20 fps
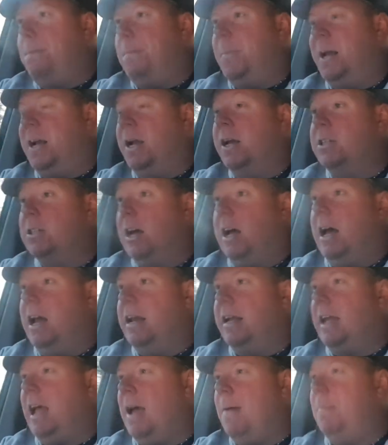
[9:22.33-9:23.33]
because I
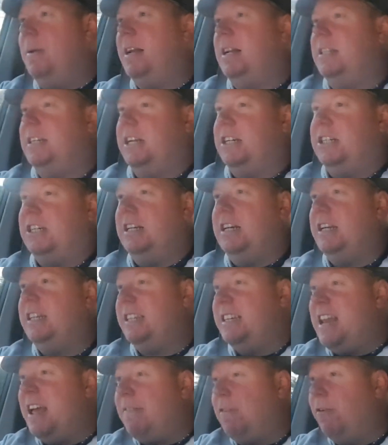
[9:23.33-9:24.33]
had a gambling addiction.
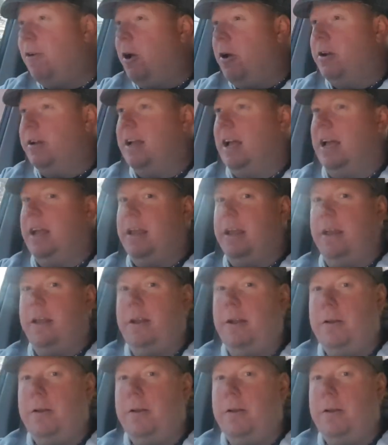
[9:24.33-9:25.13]
It's never okay.